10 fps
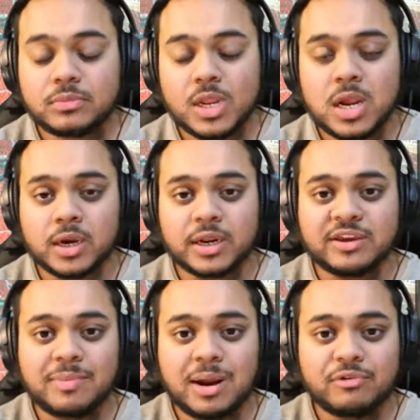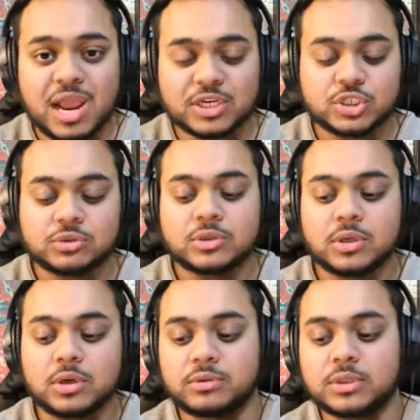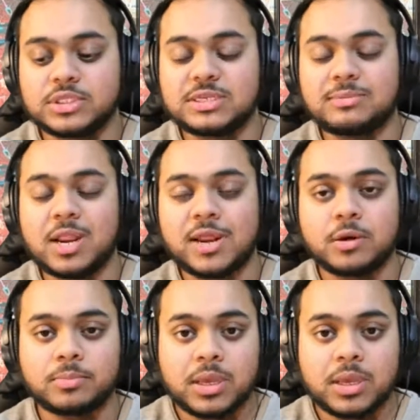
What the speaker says: I'm going to give my reaction on the team lineup